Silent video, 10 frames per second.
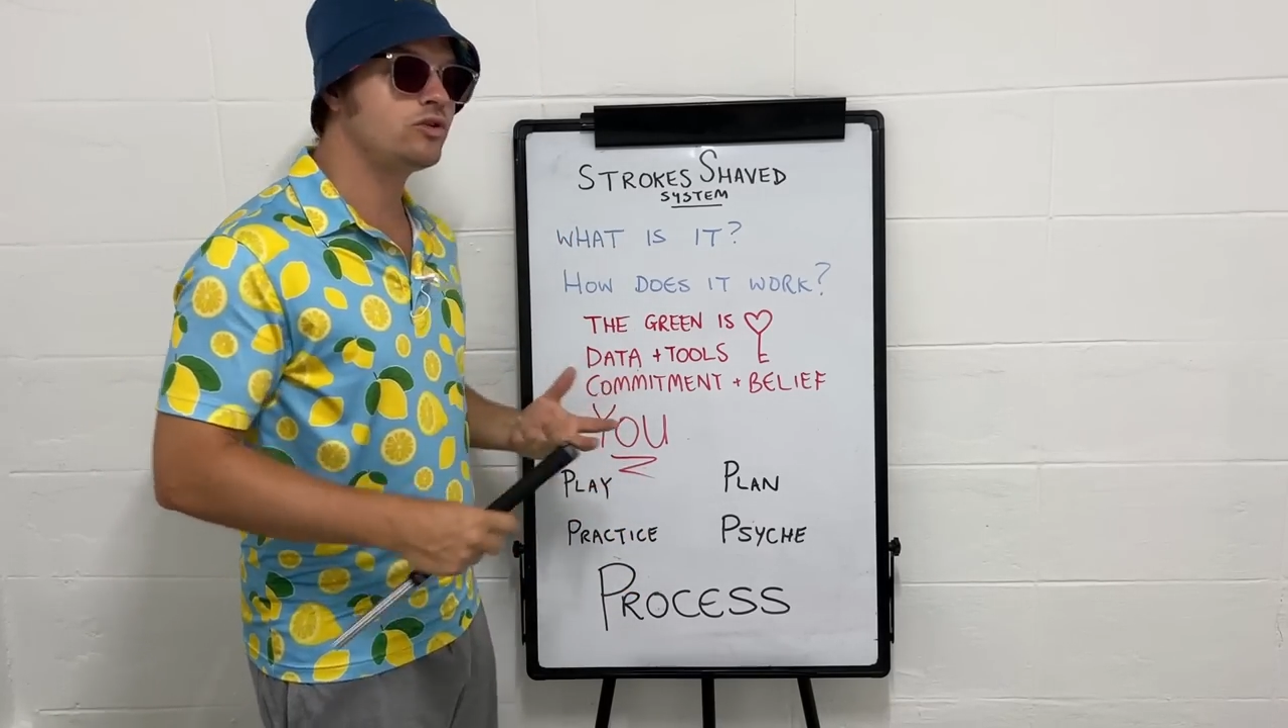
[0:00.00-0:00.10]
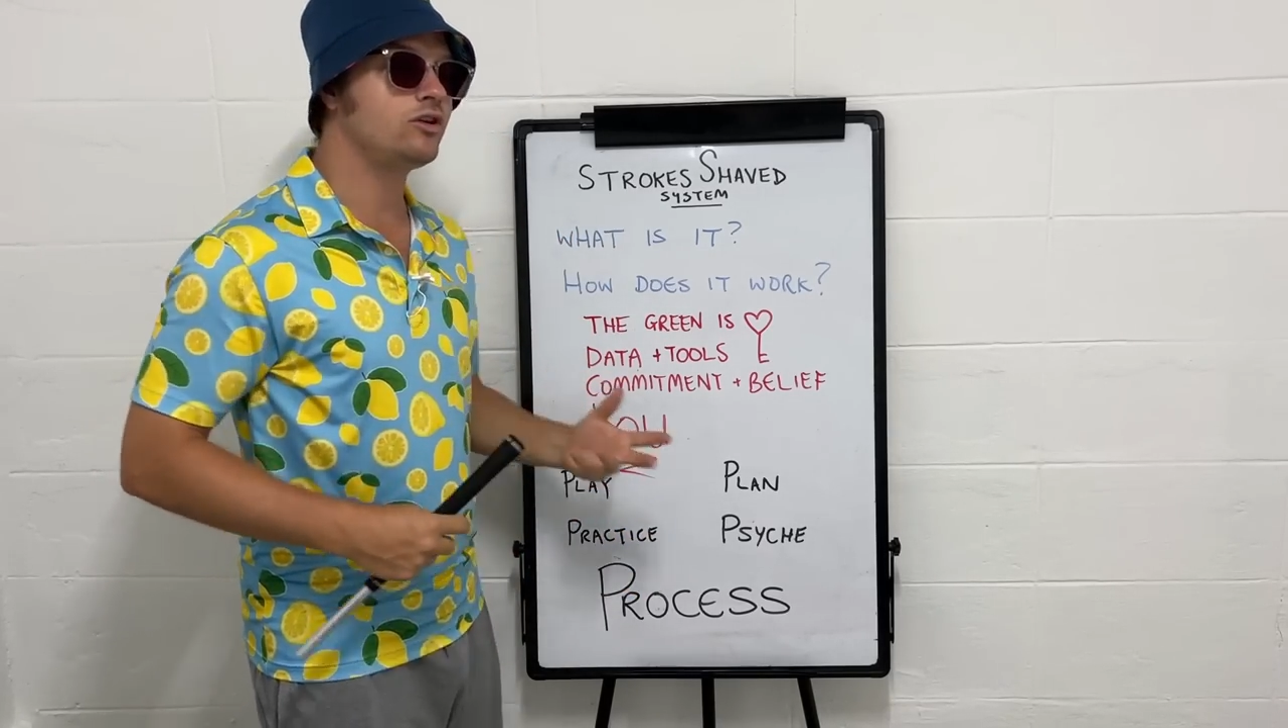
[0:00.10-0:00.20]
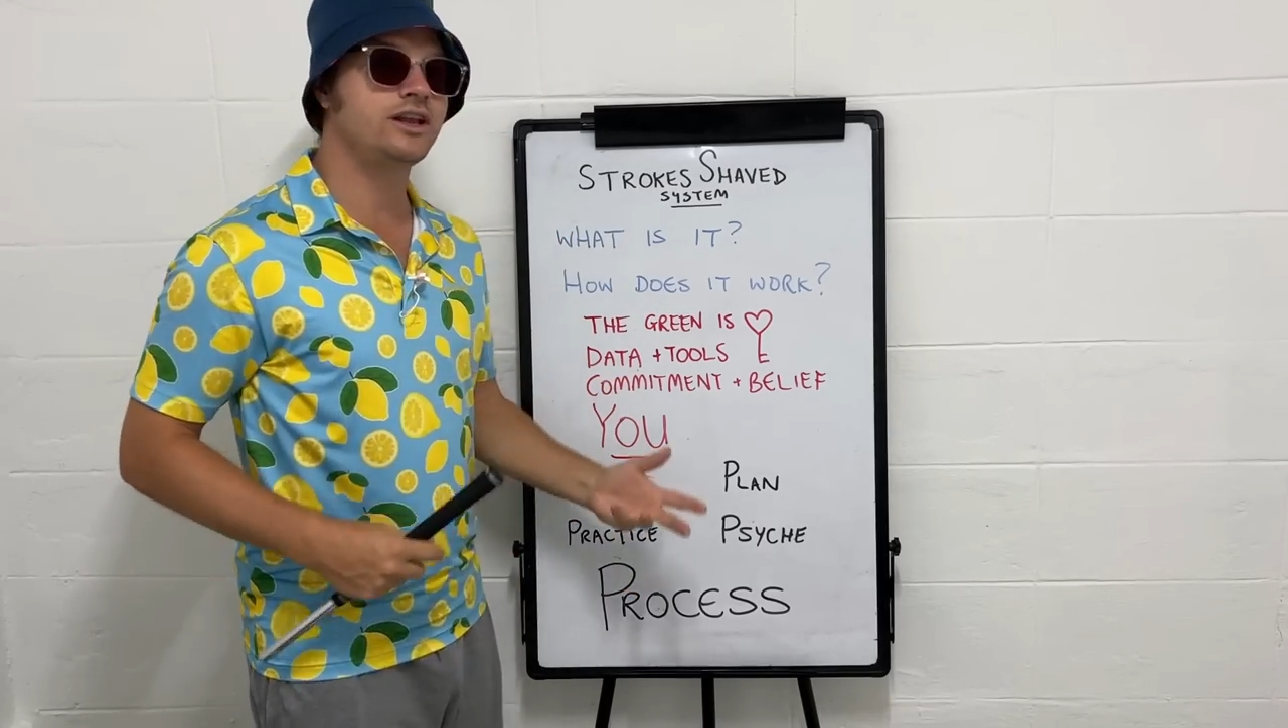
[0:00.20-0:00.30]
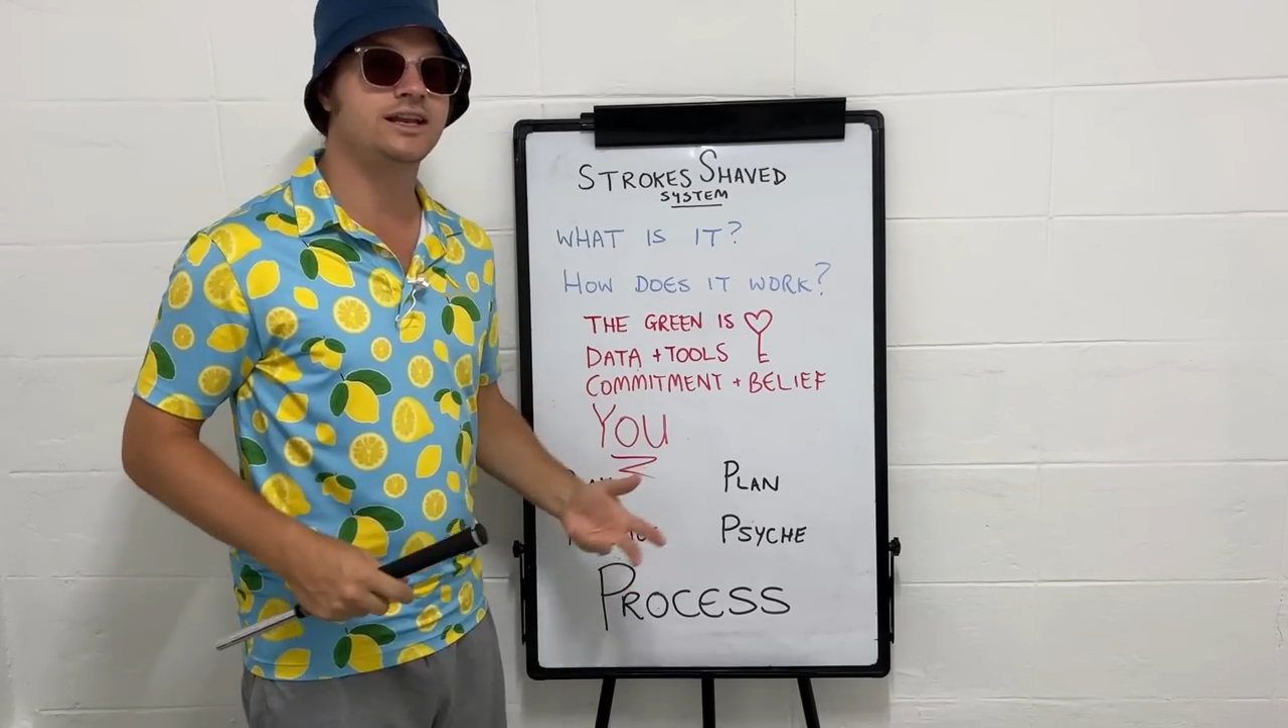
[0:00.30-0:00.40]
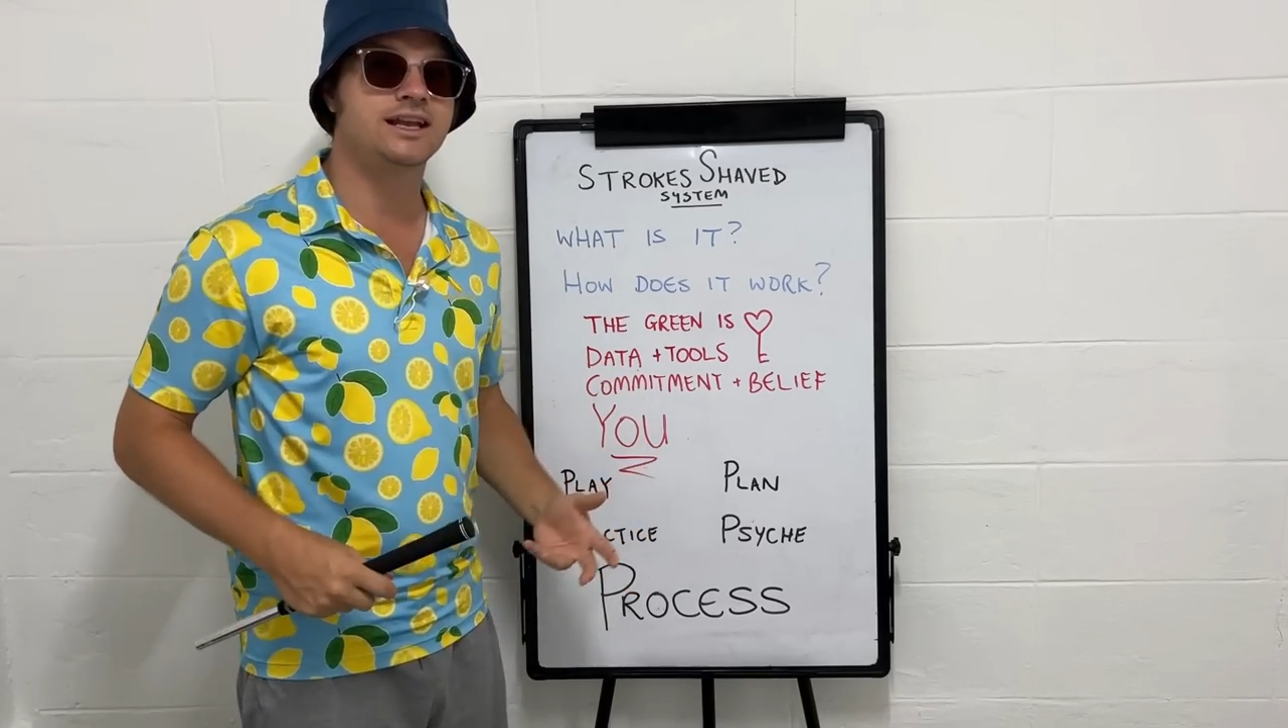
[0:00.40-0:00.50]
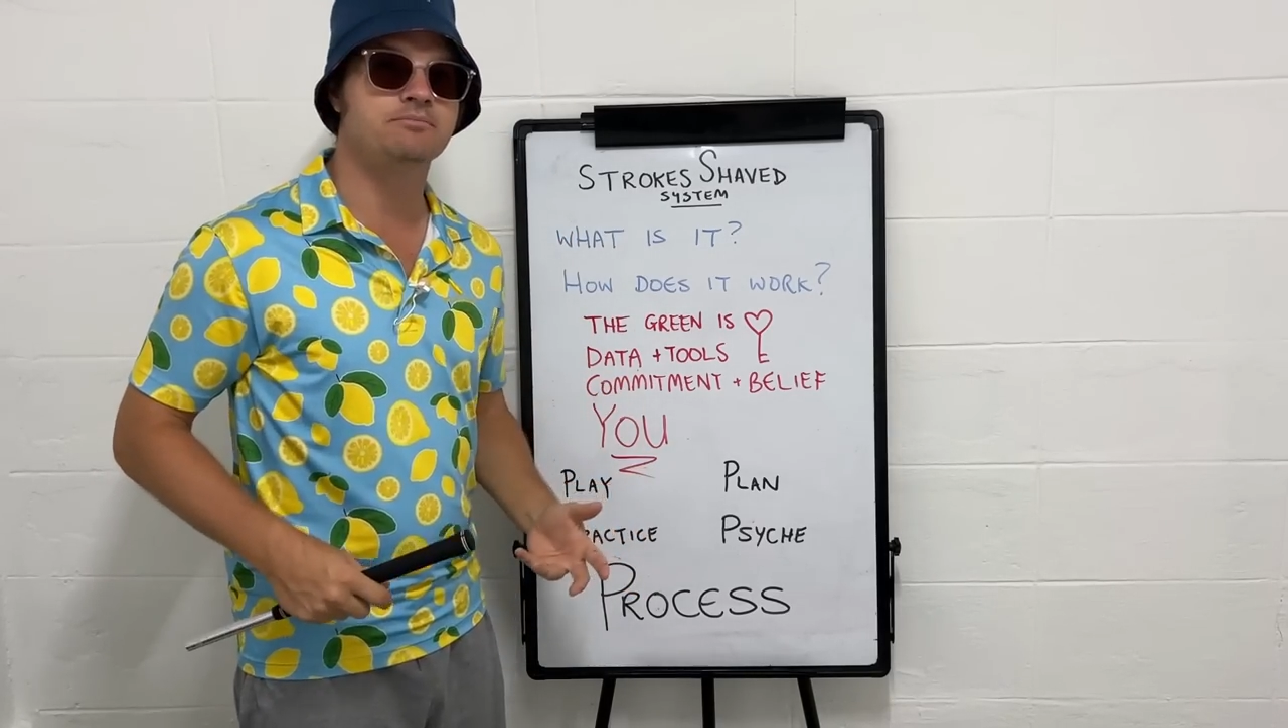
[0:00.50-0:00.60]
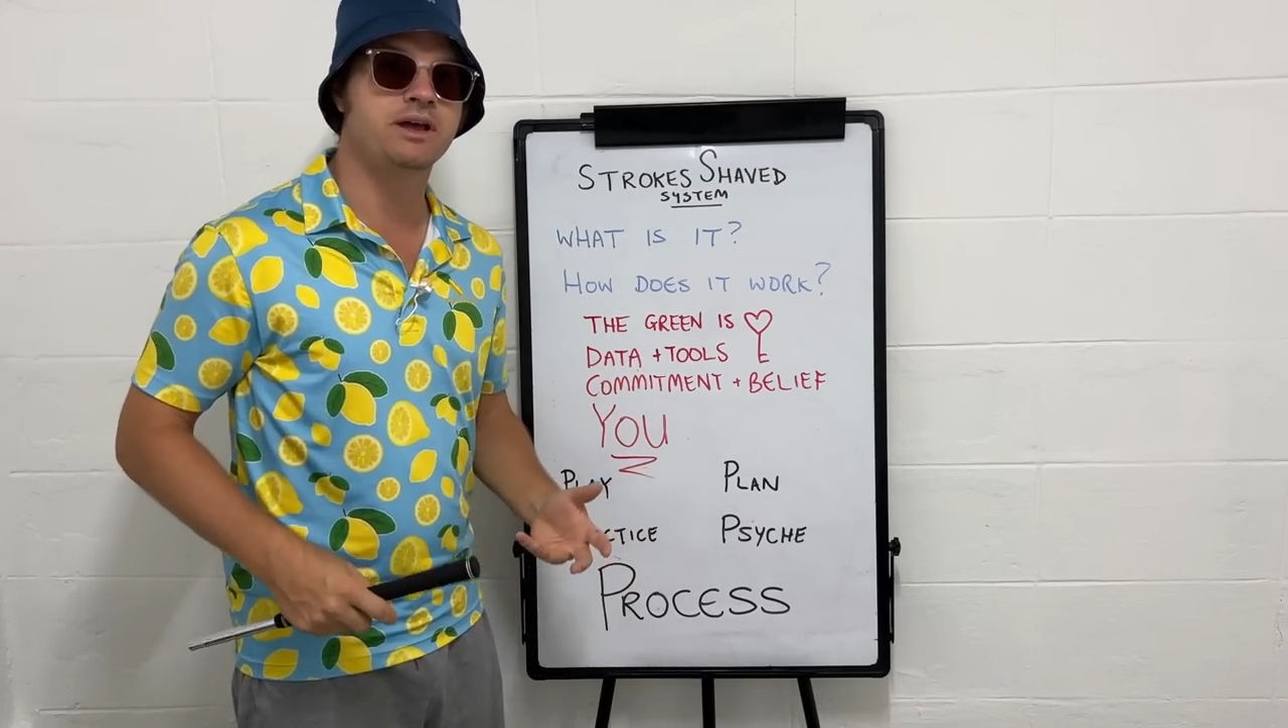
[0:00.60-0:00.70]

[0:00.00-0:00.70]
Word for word: are not going to get